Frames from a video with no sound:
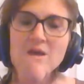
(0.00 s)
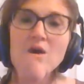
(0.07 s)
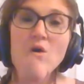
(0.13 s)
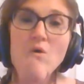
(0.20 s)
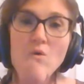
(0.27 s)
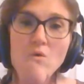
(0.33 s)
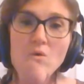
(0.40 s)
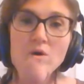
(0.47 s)

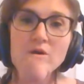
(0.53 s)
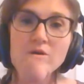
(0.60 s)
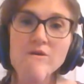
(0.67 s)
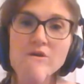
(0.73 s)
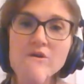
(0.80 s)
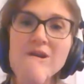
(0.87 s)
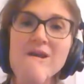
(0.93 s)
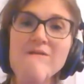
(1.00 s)
or you're
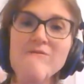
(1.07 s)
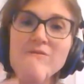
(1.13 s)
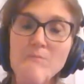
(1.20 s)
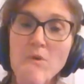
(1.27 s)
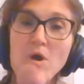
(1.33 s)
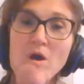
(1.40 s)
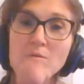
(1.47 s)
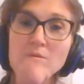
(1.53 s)
going to have the
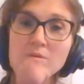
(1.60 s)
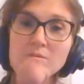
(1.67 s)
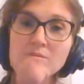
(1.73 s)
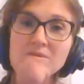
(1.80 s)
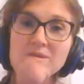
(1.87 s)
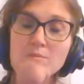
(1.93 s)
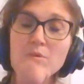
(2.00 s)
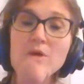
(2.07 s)
problems
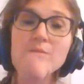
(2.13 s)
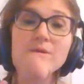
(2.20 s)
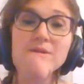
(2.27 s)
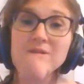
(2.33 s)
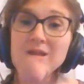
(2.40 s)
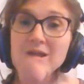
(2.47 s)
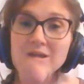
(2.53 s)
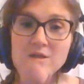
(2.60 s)
that probably
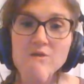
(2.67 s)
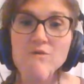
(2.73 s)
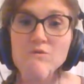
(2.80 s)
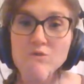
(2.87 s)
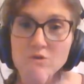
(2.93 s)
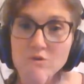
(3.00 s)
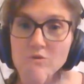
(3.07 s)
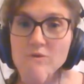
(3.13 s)
led you
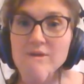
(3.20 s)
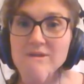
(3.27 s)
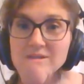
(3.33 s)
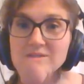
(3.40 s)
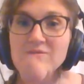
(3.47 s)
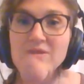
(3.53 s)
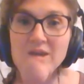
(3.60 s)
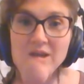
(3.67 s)
to this
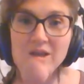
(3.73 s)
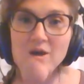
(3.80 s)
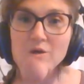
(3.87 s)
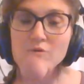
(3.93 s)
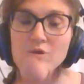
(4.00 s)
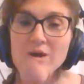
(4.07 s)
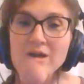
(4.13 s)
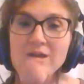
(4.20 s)
video,
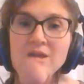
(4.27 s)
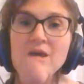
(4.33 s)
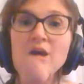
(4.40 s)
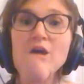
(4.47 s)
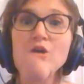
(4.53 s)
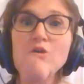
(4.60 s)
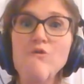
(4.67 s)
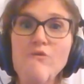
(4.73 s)
right?
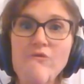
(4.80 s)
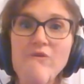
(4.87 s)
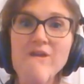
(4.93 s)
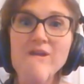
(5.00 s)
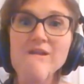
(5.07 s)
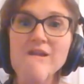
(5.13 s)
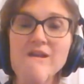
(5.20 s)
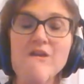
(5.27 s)
You feel
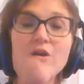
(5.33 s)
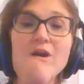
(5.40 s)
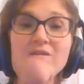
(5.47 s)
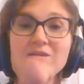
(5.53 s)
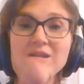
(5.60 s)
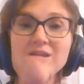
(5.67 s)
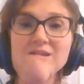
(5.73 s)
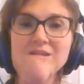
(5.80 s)
like you're having
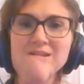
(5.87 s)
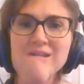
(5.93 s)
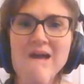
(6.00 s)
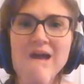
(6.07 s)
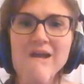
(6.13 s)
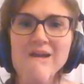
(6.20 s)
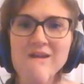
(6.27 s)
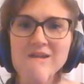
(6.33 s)
an
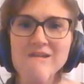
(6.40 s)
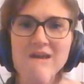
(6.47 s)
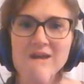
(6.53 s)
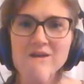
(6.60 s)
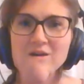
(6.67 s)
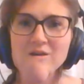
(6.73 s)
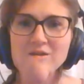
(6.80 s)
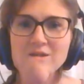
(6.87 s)
anxiety attack
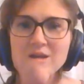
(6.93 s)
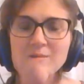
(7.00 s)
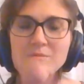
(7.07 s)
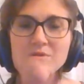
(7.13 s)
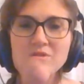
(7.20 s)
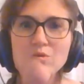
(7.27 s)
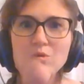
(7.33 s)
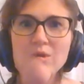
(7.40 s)
all the time
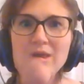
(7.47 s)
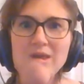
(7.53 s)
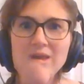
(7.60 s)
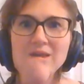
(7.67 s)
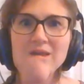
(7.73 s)
because you can't